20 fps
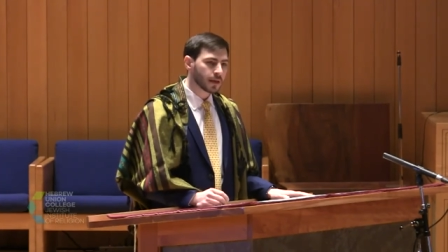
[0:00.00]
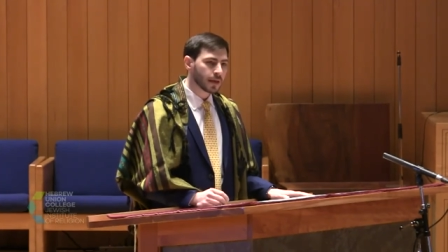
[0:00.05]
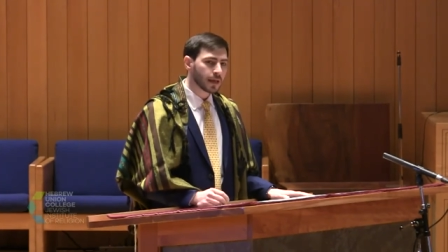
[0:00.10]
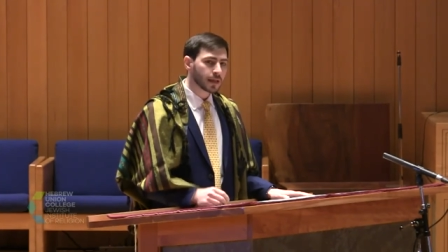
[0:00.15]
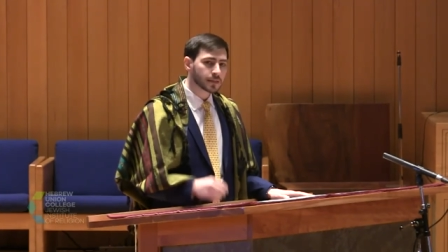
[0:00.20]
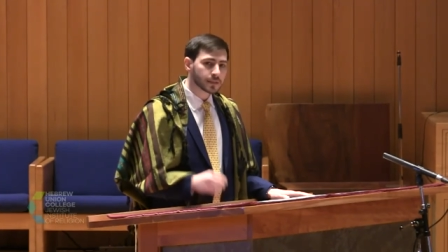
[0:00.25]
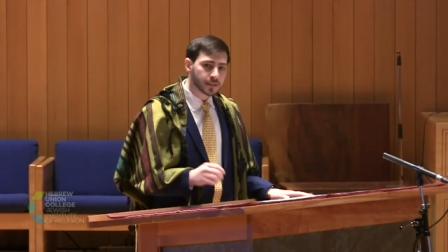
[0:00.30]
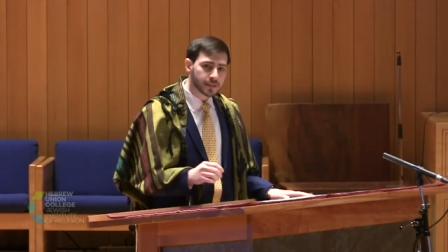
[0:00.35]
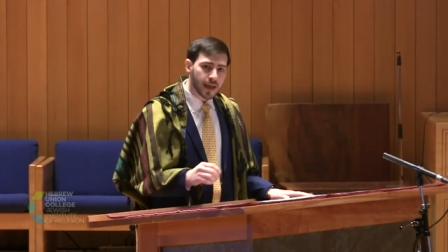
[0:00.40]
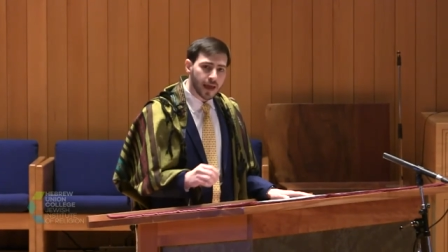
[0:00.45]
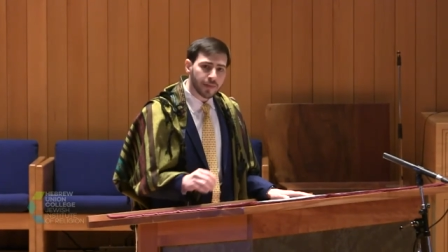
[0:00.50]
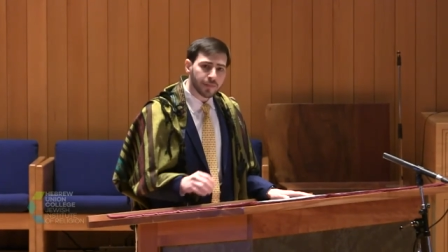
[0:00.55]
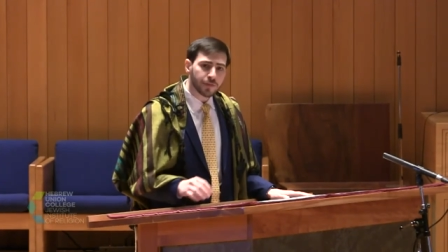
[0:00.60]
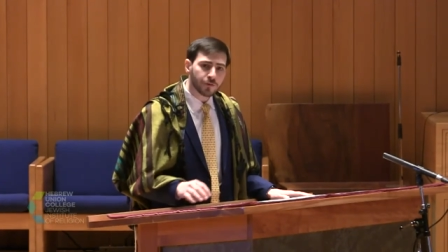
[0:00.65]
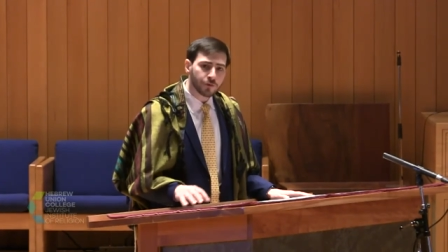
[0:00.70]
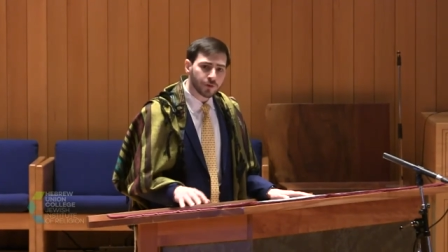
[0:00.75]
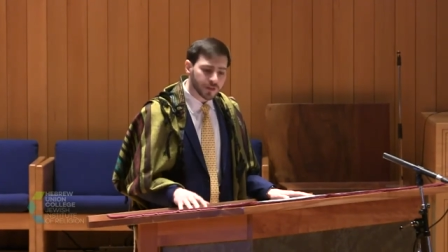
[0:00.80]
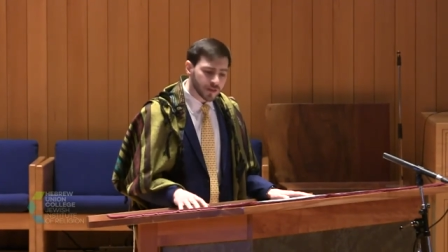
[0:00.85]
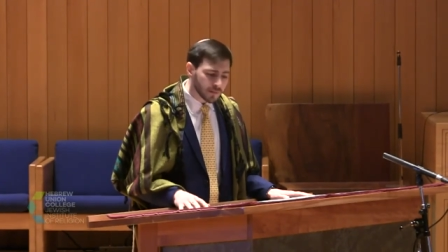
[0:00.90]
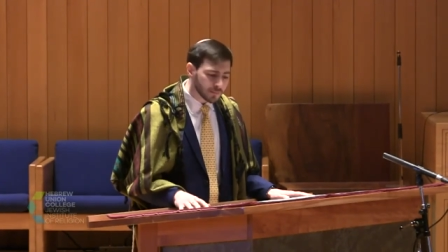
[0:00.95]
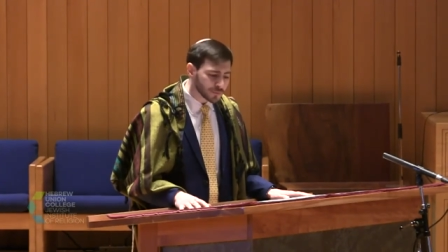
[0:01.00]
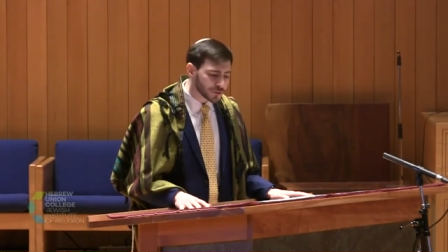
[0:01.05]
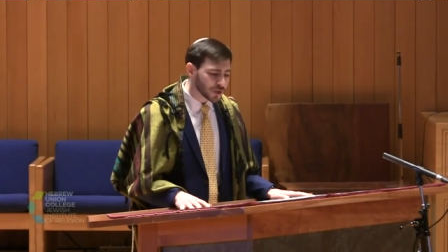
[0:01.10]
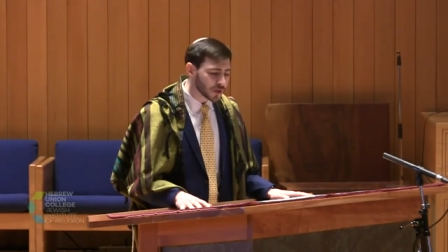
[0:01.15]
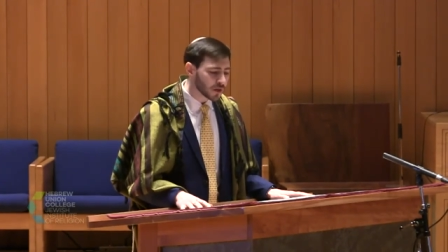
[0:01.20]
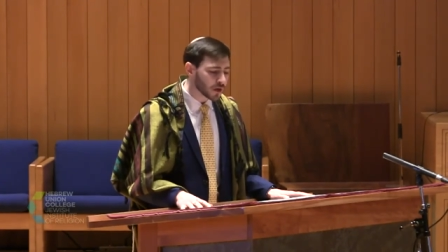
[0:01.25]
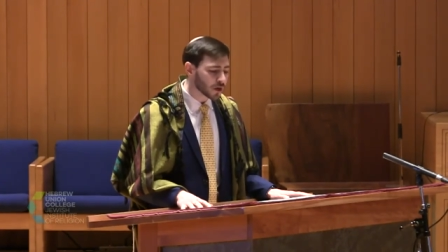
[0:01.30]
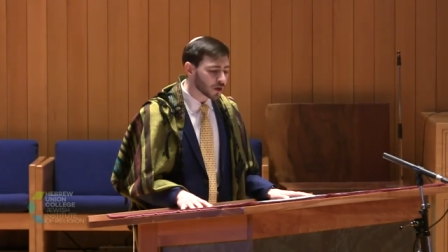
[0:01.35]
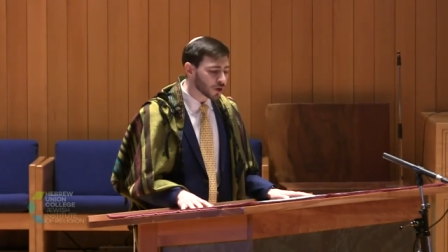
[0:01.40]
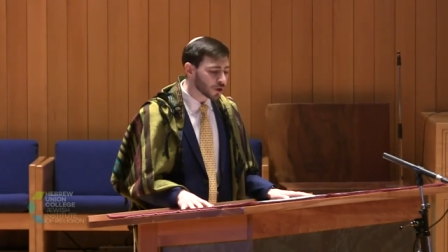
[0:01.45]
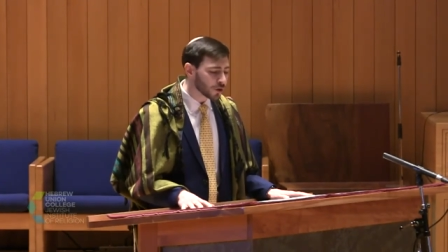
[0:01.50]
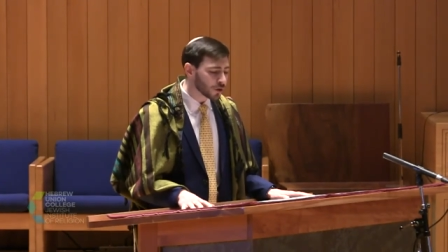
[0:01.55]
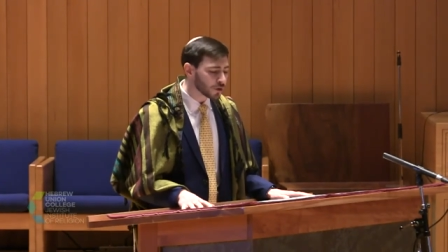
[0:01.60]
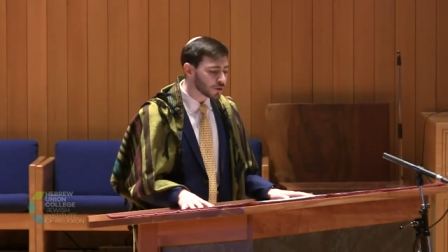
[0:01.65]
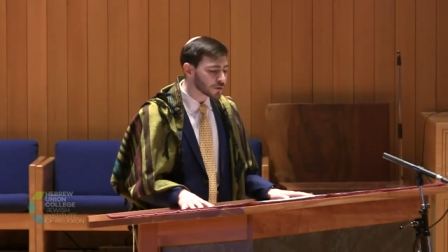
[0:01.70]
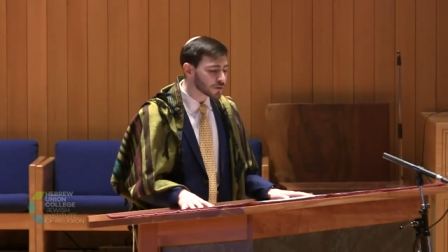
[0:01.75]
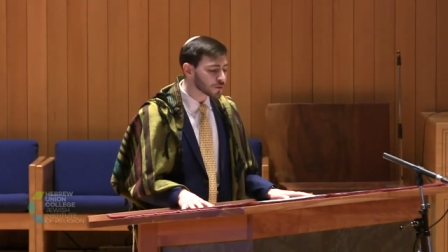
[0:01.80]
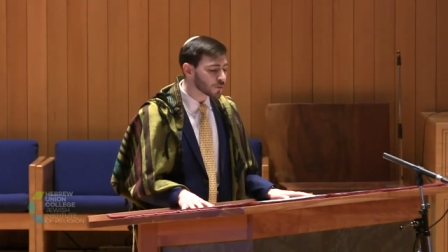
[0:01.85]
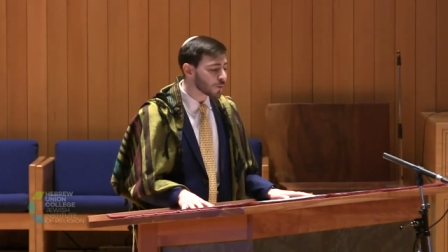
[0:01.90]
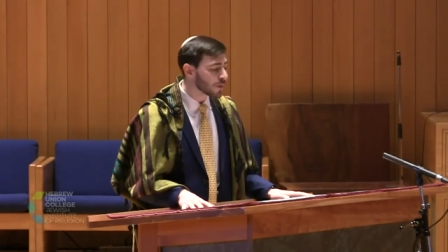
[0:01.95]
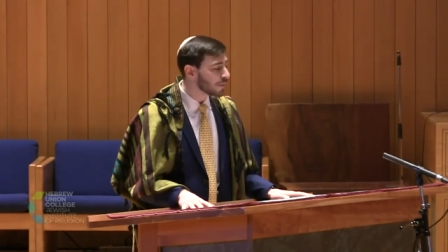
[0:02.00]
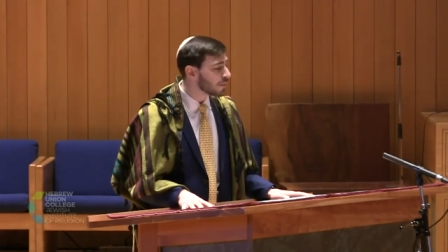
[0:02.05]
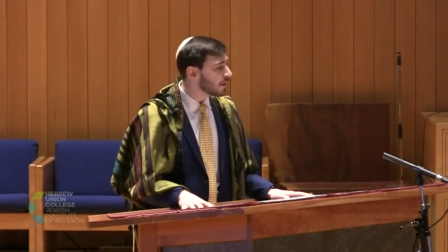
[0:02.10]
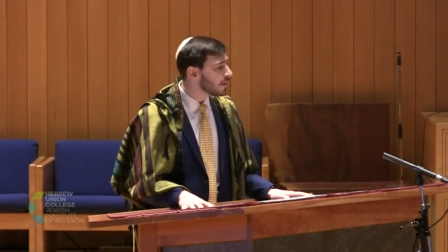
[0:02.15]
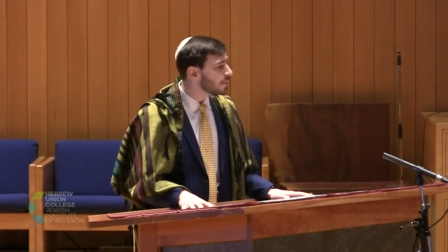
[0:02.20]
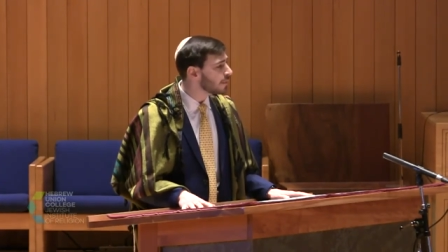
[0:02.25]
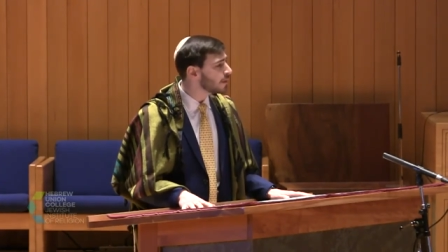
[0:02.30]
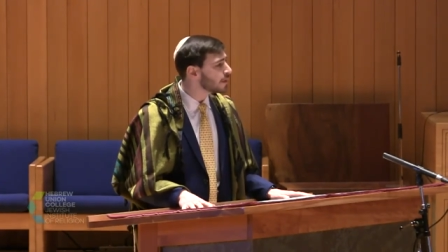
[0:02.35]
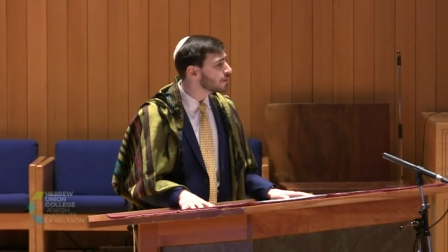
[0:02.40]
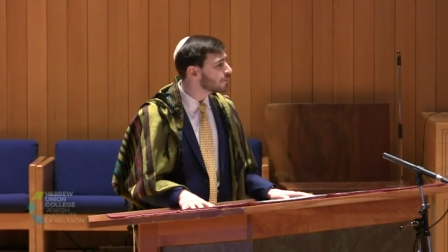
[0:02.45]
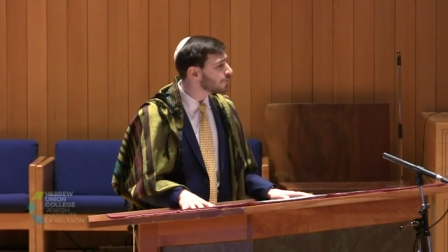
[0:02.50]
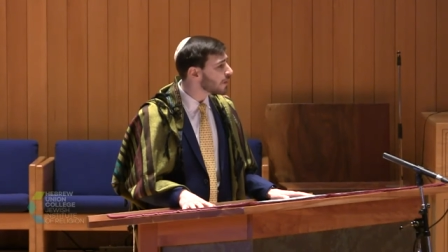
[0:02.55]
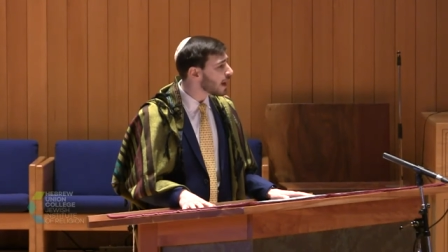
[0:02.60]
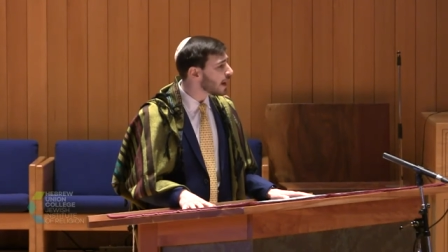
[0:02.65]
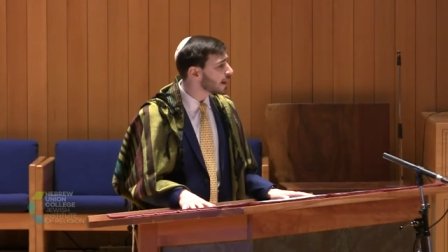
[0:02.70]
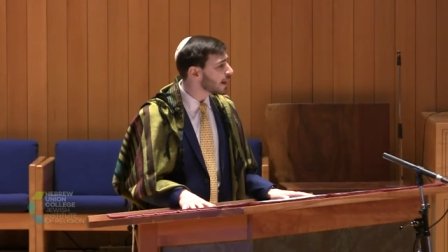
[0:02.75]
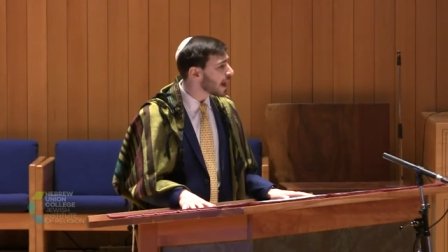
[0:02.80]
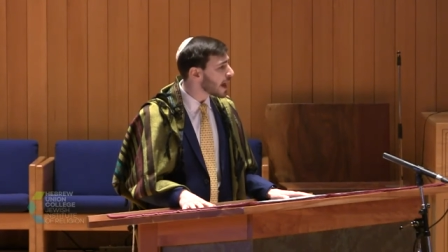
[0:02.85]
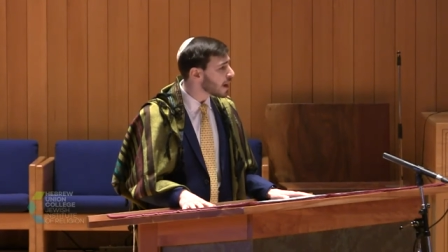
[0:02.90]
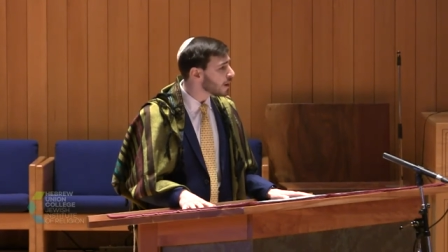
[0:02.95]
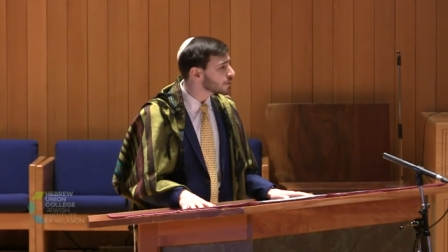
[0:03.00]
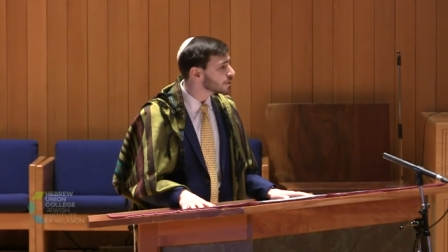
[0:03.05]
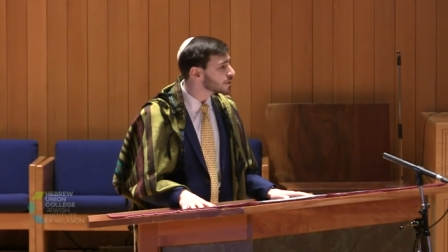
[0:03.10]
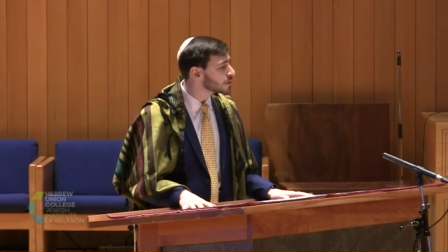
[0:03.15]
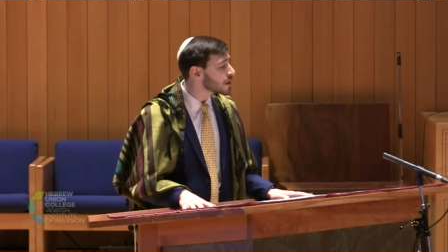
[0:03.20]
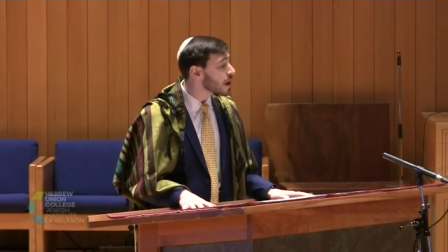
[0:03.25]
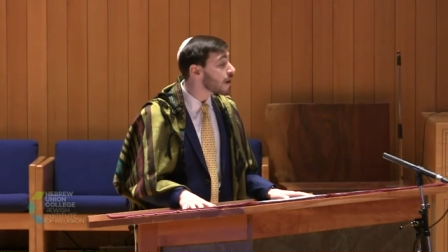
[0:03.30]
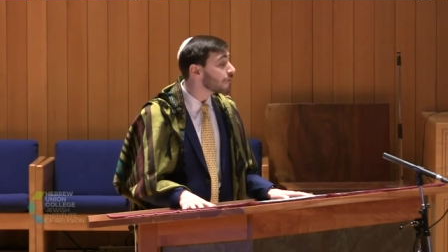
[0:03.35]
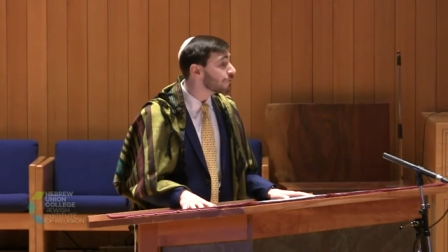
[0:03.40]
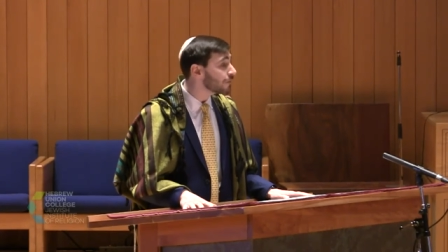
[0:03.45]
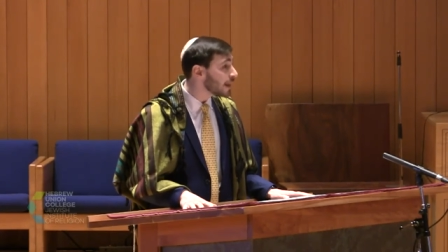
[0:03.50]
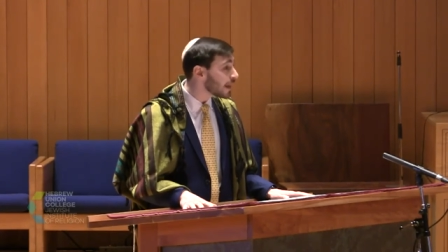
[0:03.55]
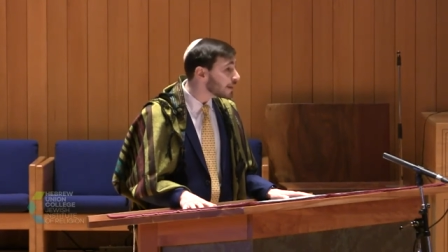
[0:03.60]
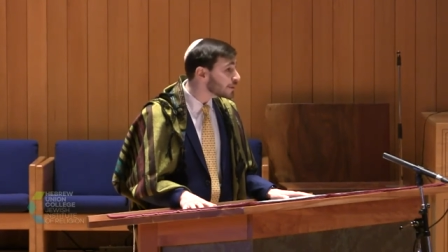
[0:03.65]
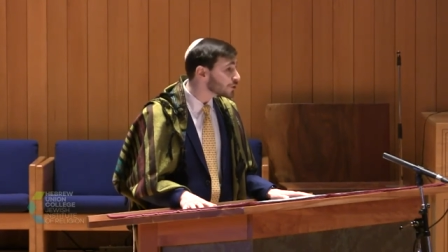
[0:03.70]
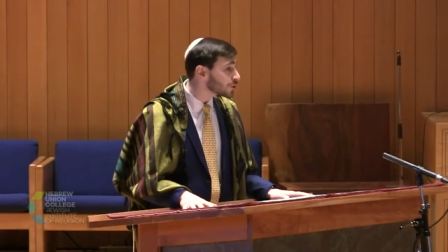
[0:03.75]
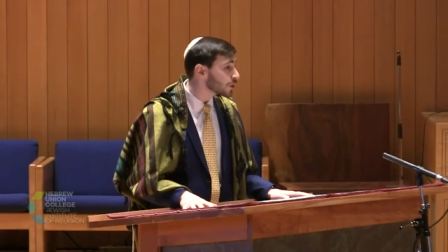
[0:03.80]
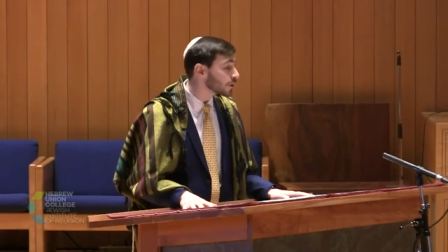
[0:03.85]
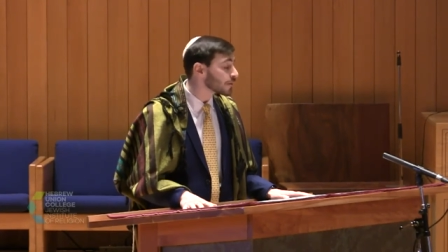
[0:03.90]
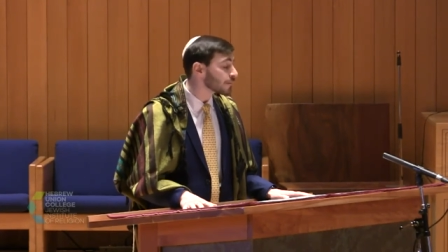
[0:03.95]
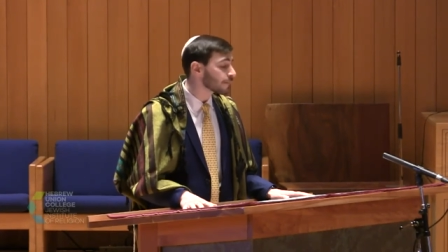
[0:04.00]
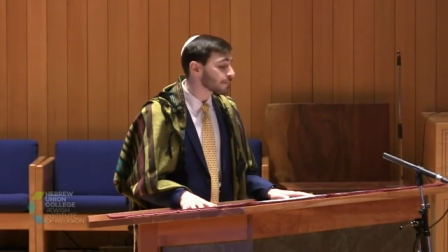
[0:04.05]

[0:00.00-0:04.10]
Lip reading: Instead, the redemption occurs within the divine house of nature.